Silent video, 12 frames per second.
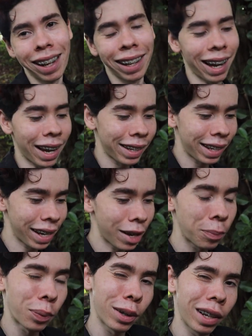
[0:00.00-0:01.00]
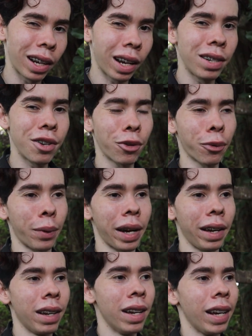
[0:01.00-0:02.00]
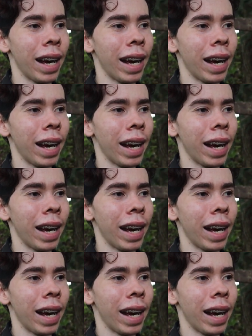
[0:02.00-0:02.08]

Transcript: Like, I can't put it any other way.